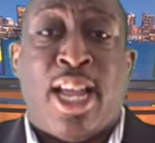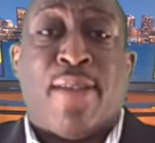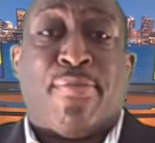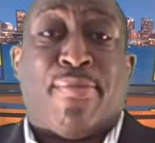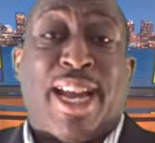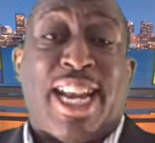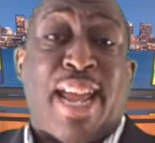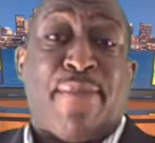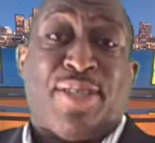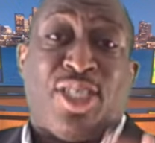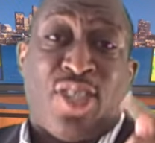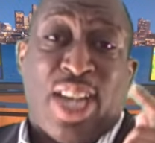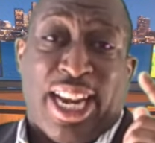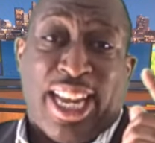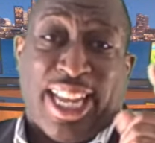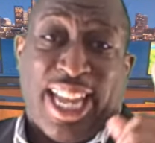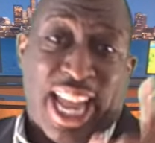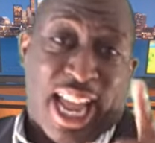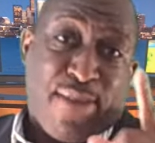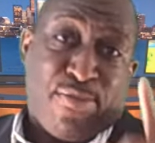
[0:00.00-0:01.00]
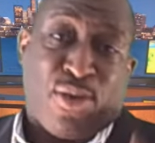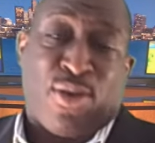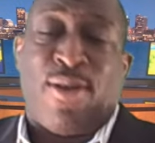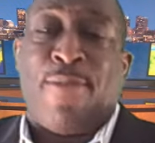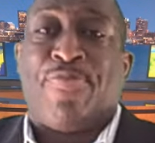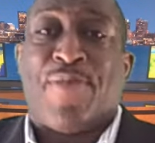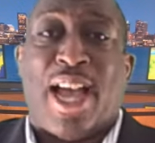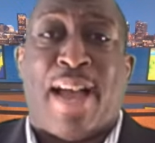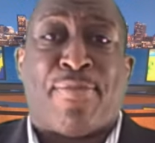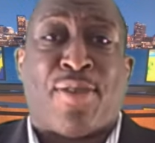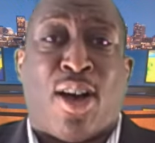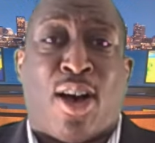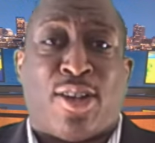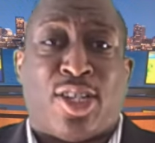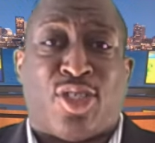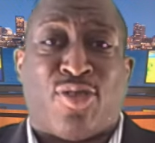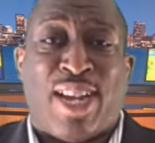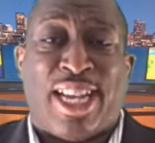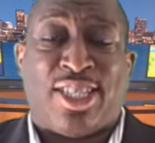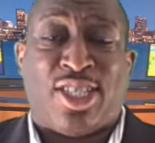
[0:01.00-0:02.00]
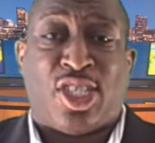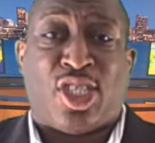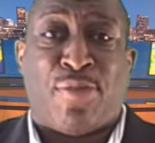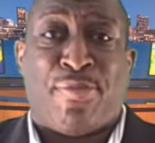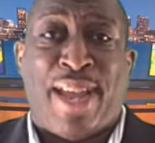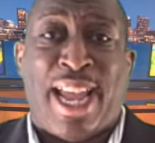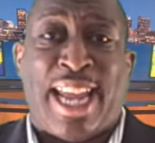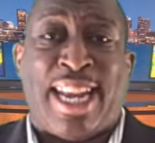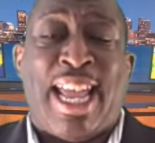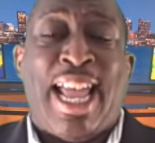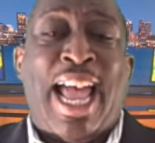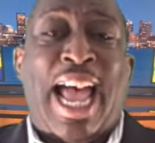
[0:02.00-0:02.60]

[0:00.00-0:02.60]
My name is Johnny Campbell. I'm called the Transition Man.